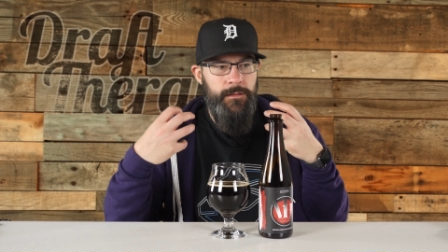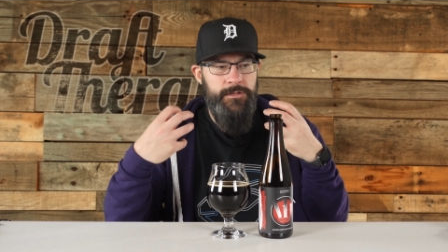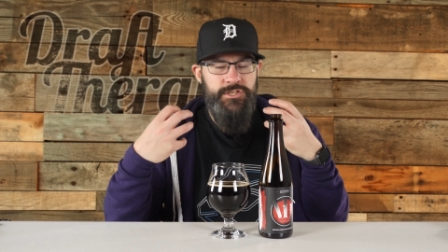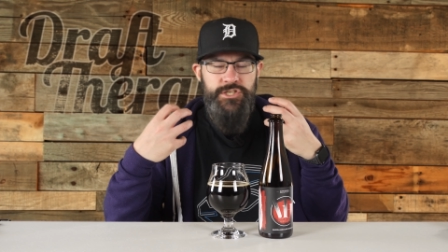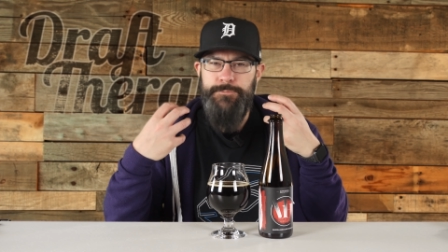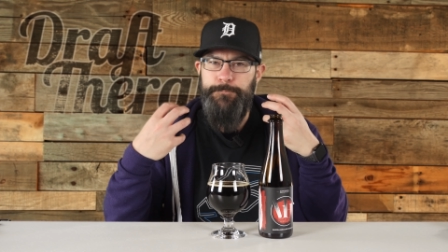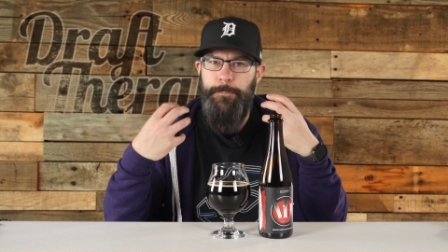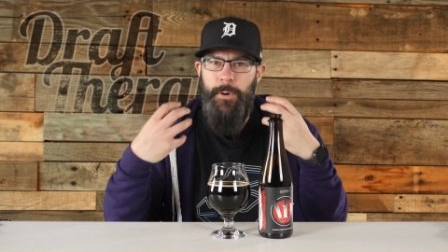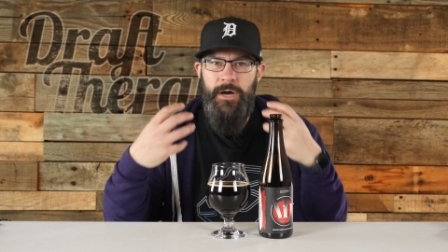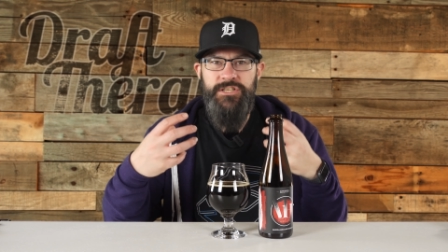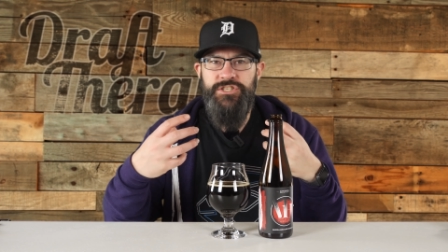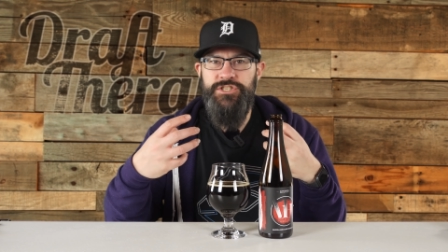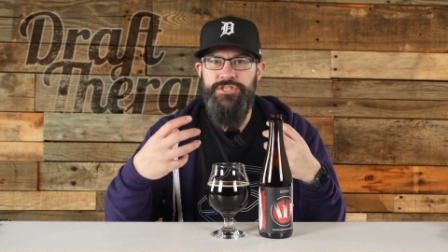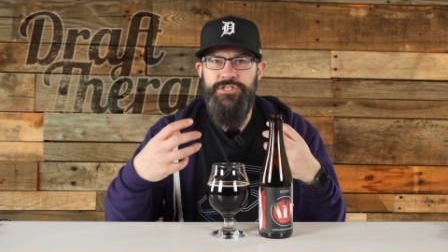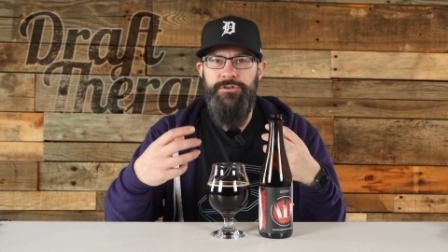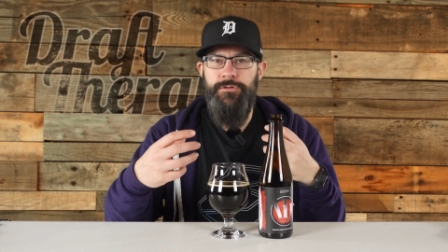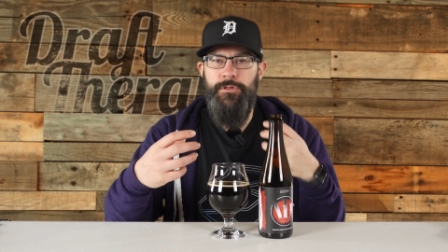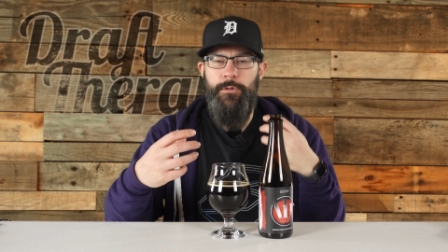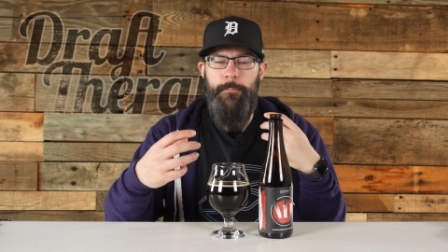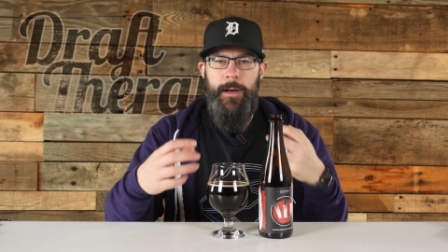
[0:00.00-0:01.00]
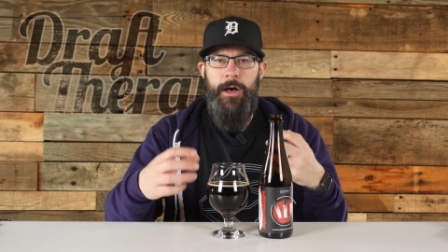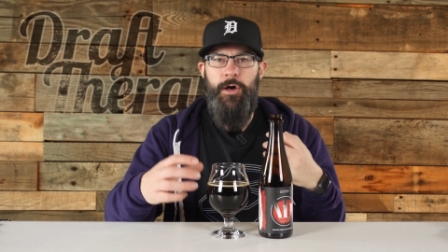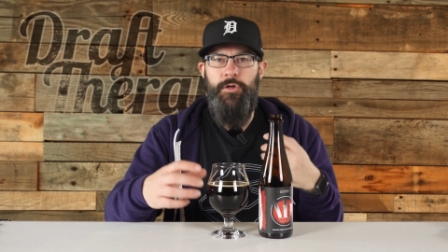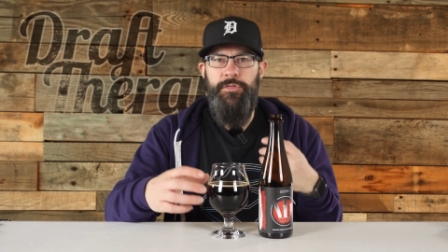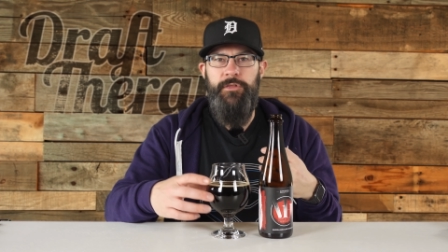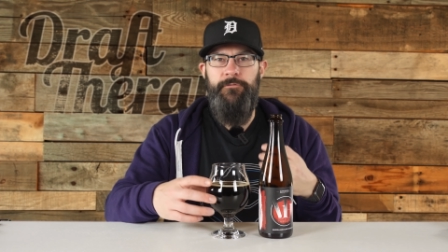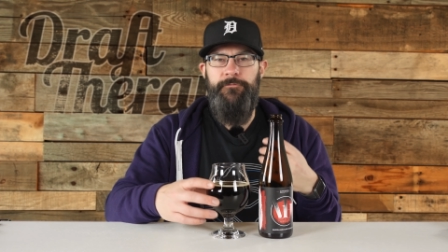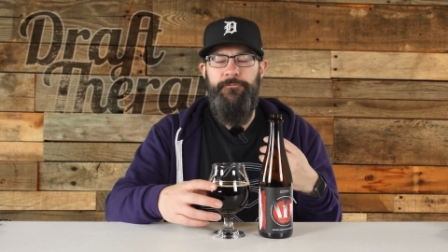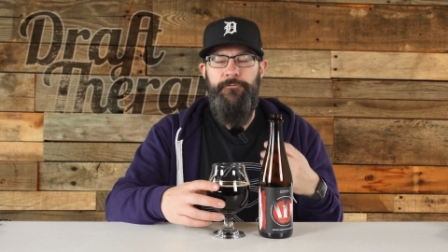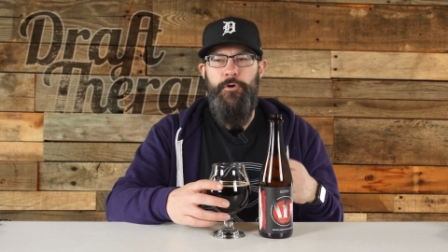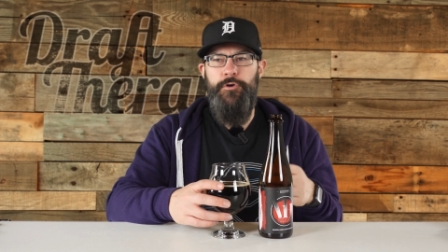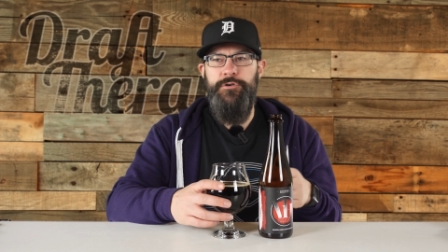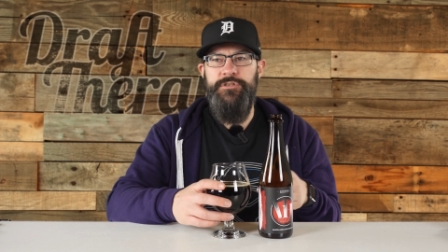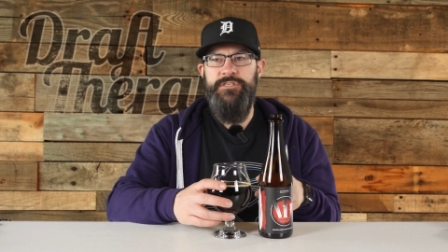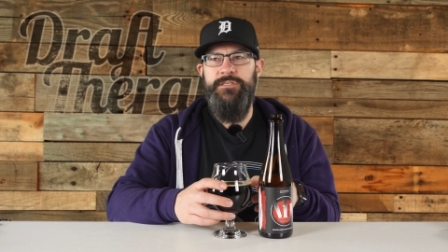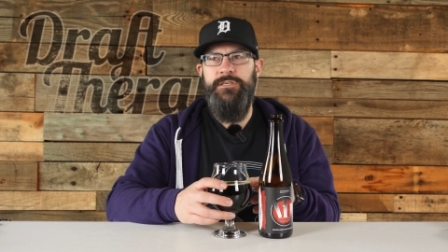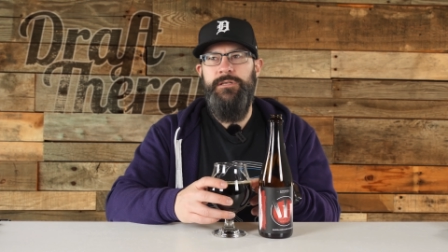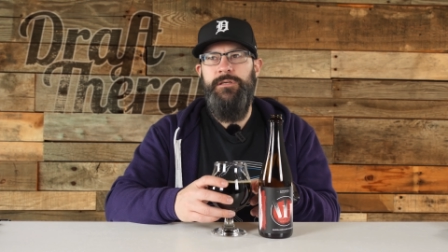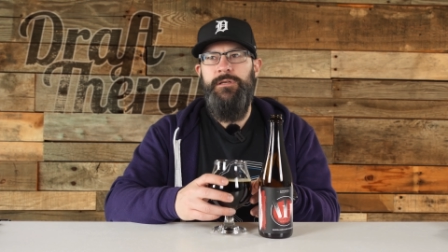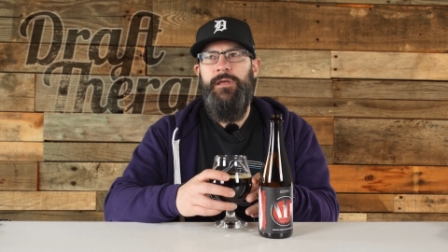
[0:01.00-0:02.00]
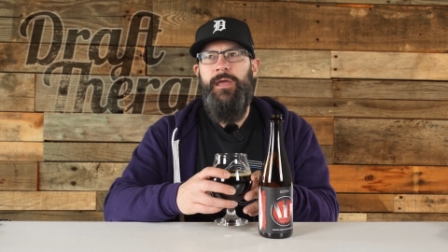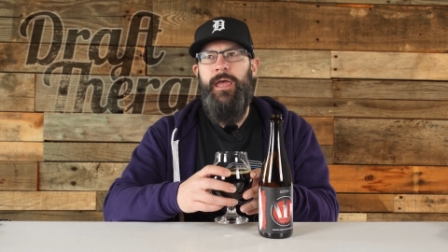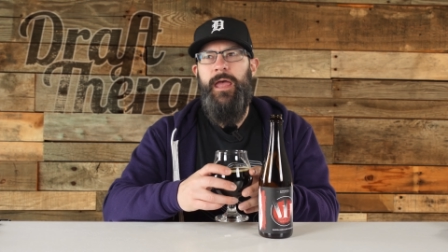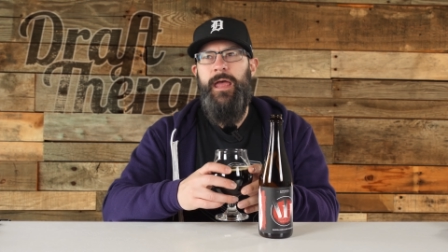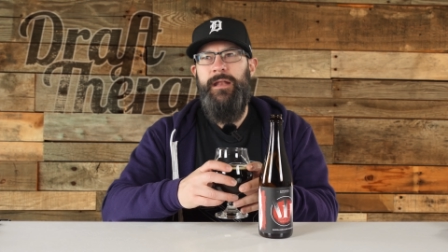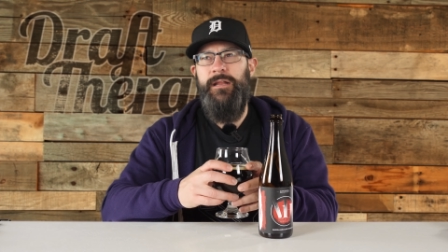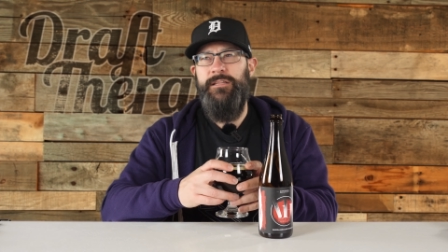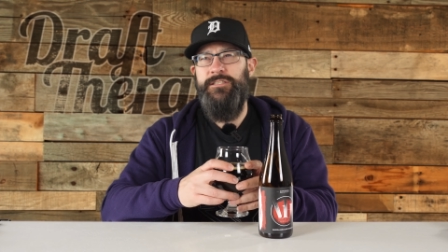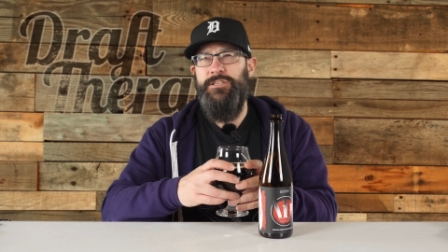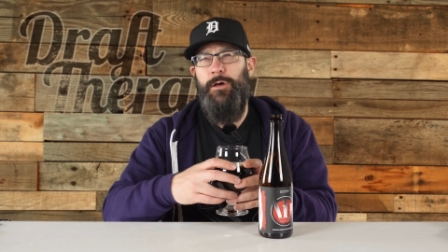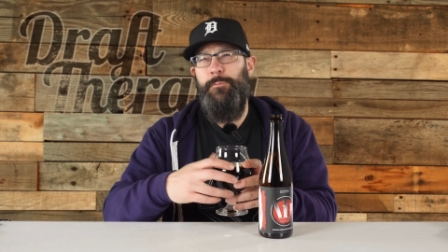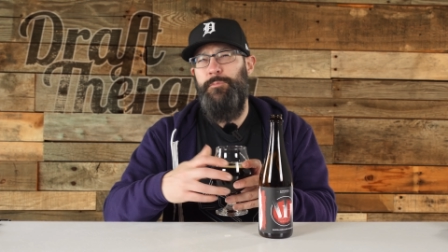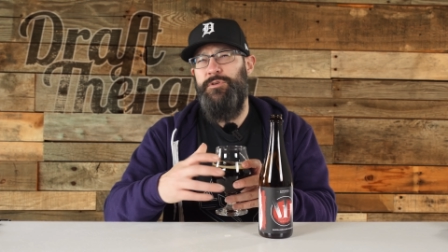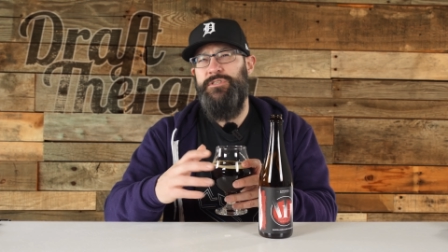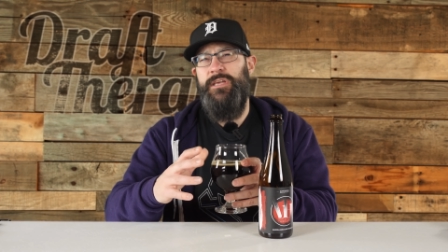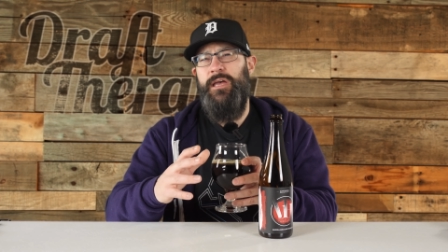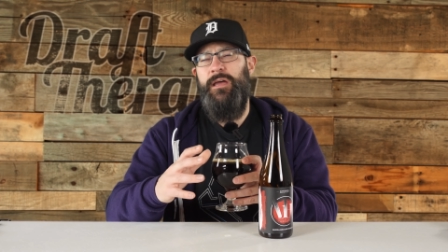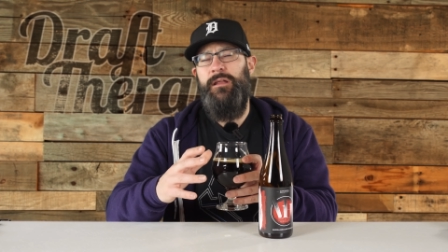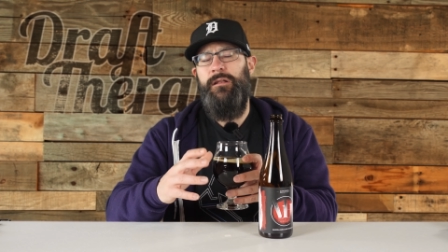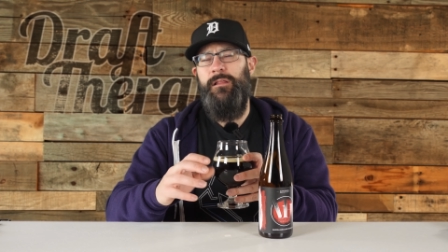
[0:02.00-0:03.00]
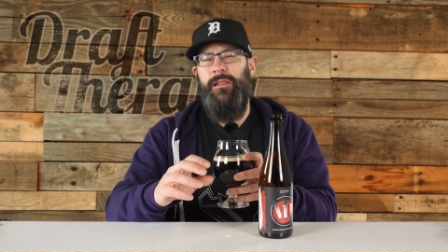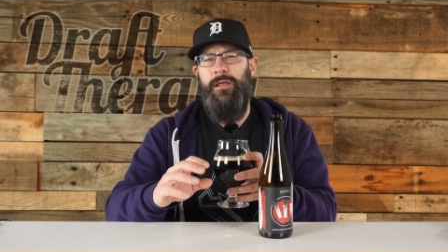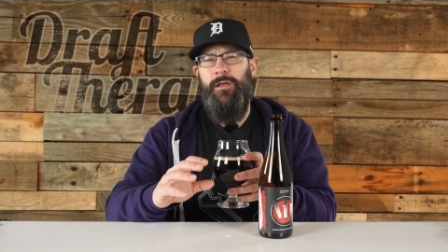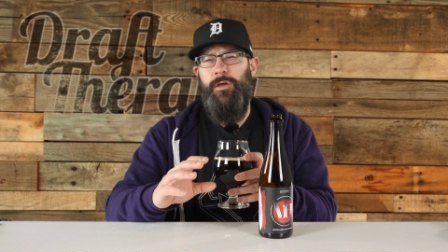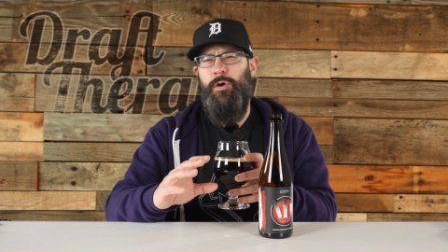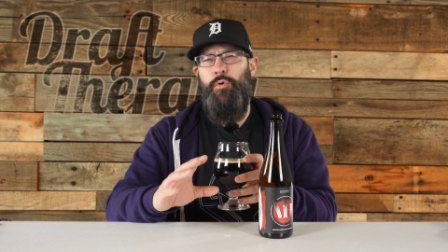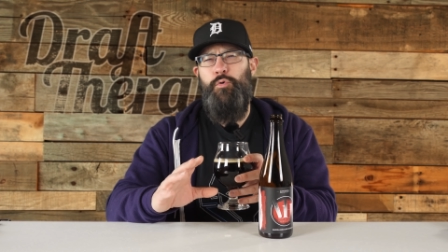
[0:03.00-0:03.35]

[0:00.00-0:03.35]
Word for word: just punches you in the mouth at first and it's almost kind of like,